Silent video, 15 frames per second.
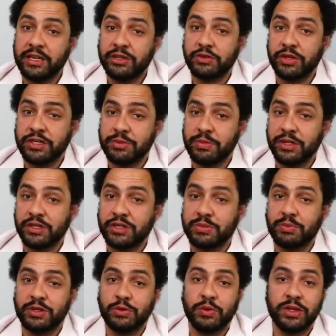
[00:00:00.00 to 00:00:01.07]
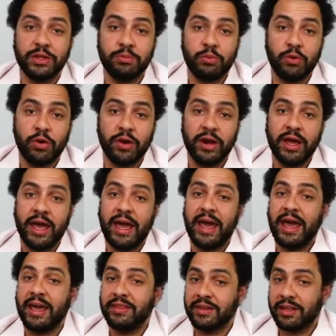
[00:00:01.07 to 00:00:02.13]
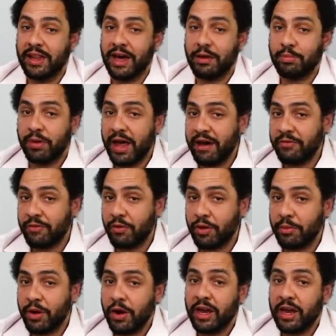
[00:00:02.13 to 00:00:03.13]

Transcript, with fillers: transmissions between the board and the cloud platform